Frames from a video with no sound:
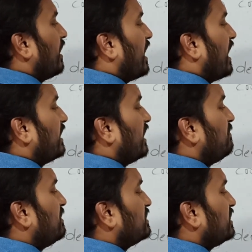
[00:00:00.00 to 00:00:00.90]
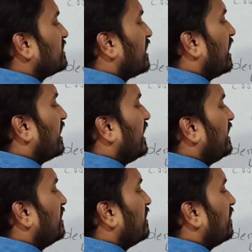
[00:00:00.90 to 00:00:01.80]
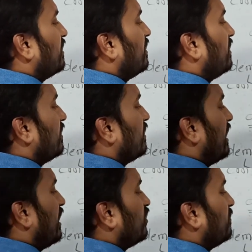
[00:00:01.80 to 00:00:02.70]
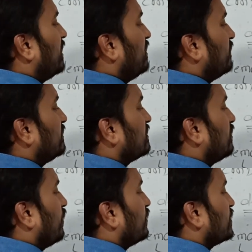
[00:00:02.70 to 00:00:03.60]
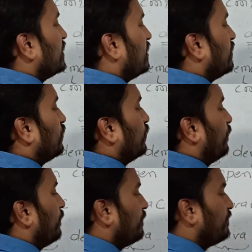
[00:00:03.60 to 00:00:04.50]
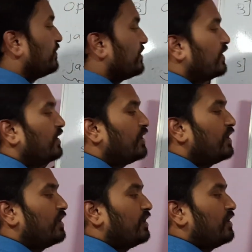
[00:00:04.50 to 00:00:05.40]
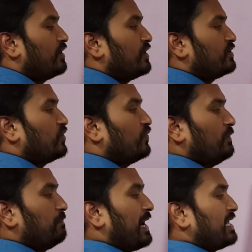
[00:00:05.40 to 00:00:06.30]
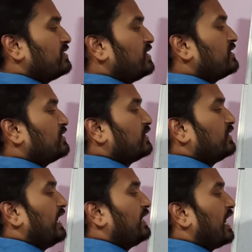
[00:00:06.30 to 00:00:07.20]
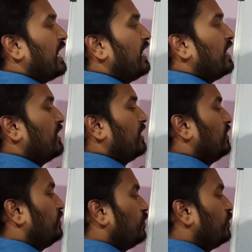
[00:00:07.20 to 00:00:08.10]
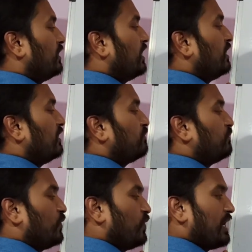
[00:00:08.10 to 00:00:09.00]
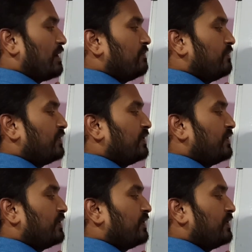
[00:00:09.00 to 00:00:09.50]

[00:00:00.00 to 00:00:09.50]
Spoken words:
and ABC is again a argument which is location 2. So we'll pass this data to the program.